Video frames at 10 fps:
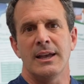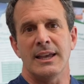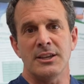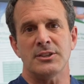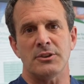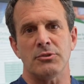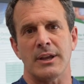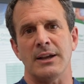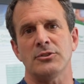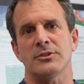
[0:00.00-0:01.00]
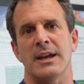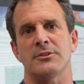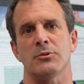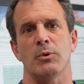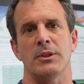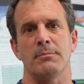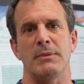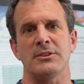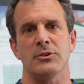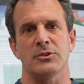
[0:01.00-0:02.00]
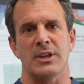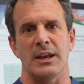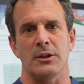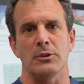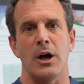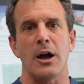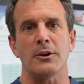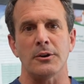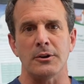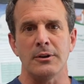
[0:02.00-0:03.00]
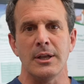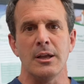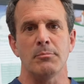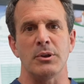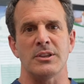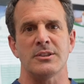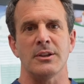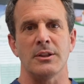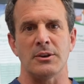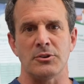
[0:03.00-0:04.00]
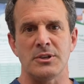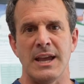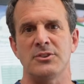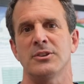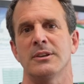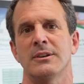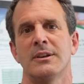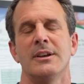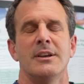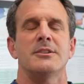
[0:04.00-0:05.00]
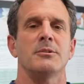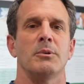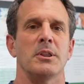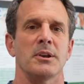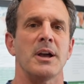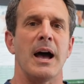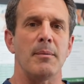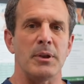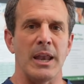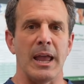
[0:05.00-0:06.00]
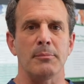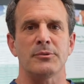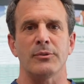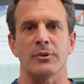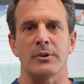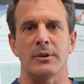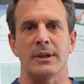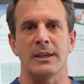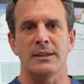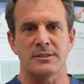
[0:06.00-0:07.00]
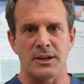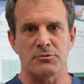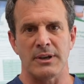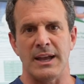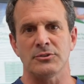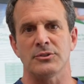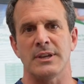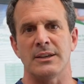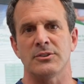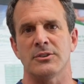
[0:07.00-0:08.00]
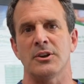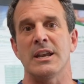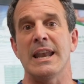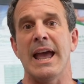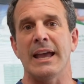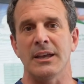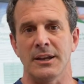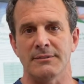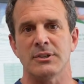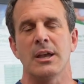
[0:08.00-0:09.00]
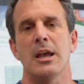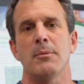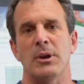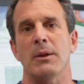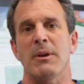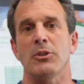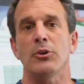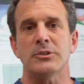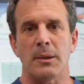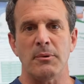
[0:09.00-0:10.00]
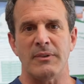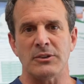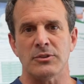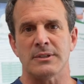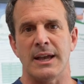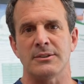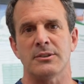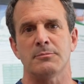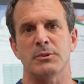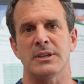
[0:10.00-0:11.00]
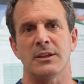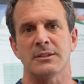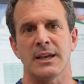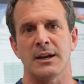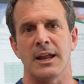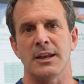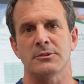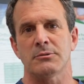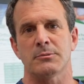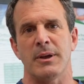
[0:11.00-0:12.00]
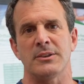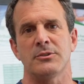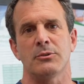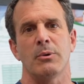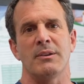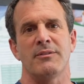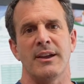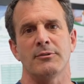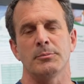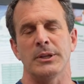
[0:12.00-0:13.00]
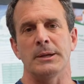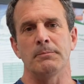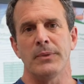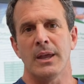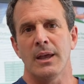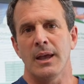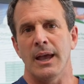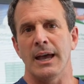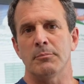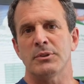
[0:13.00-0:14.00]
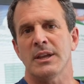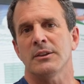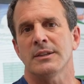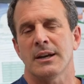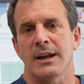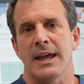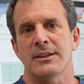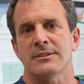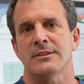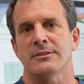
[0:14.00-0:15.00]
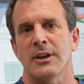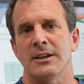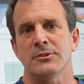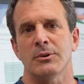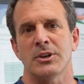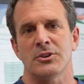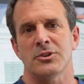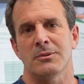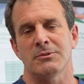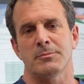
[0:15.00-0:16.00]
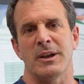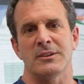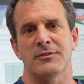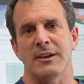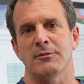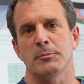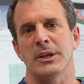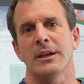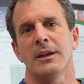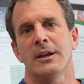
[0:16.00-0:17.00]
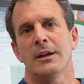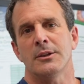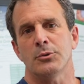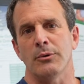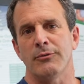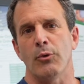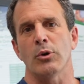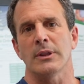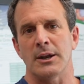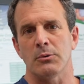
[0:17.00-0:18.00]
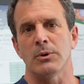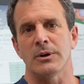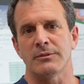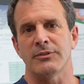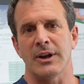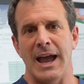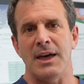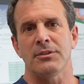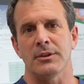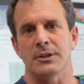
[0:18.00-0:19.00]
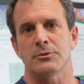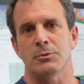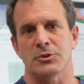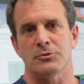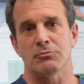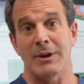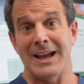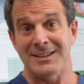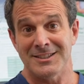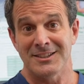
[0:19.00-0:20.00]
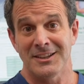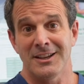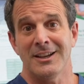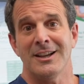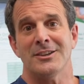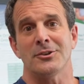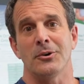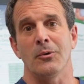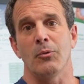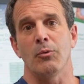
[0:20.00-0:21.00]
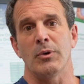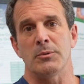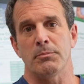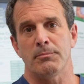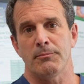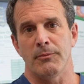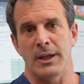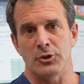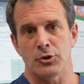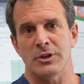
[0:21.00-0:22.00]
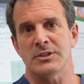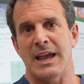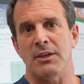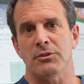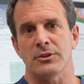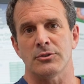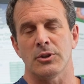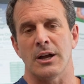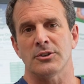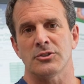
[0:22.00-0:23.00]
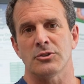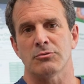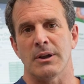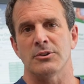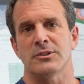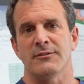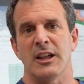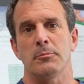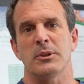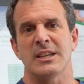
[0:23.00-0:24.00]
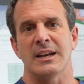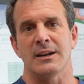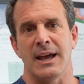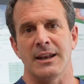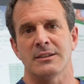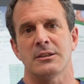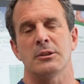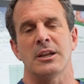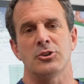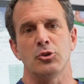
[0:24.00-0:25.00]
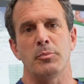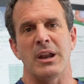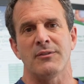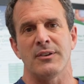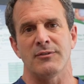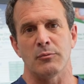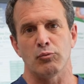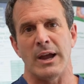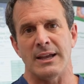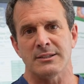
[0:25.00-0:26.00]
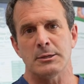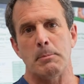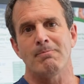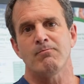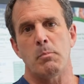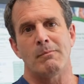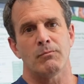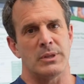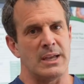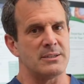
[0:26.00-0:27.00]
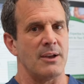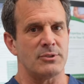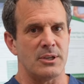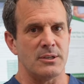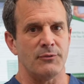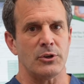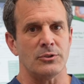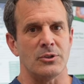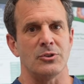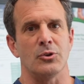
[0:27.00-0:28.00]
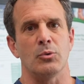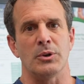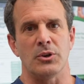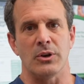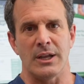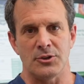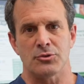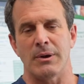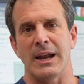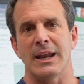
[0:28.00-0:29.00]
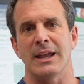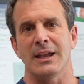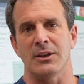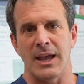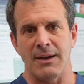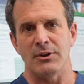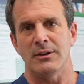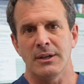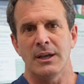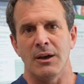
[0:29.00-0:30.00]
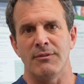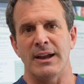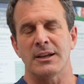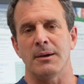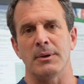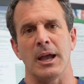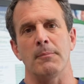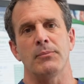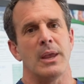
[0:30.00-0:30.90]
Eccentric exercises are where the muscle is getting longer, but it's still under tension. So one of the common names for eccentric exercises are negatives. But anyway, those type of exercises, patellar tendinitis responds to quite favorably. And patellar tendinitis is also a condition that responds favorably to a four-letter word for athletes, which is rest. So when endurance athletes or long-distance runners develop a tendinitis, they do benefit from rest, but that's obviously difficult to do when you're in training and you have an event coming up.